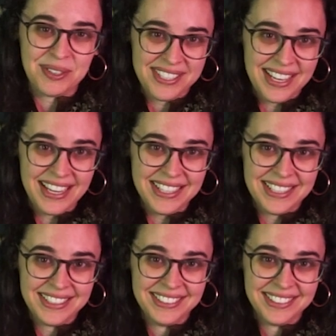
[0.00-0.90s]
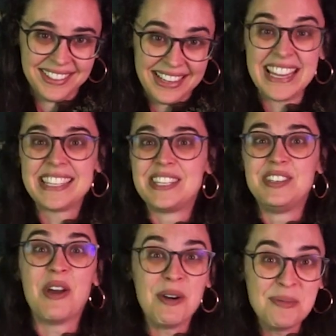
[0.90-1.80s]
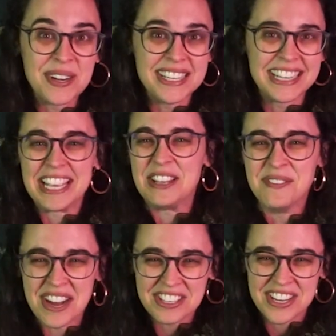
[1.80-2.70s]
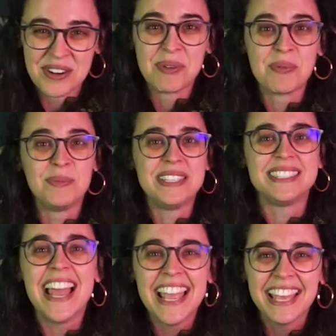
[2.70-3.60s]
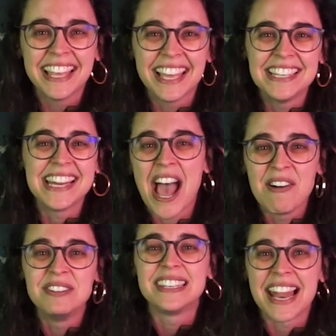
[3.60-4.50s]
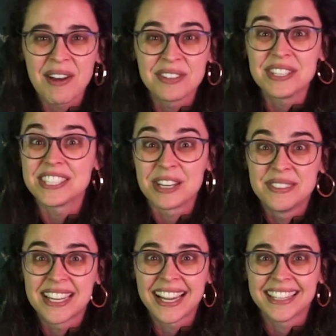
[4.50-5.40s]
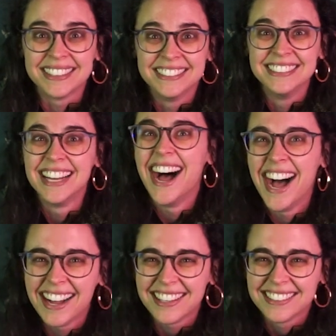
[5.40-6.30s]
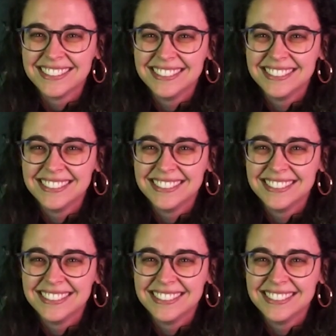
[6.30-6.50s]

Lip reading: recite. Guess nobody imagined we would be saying it out loud someday. Huh?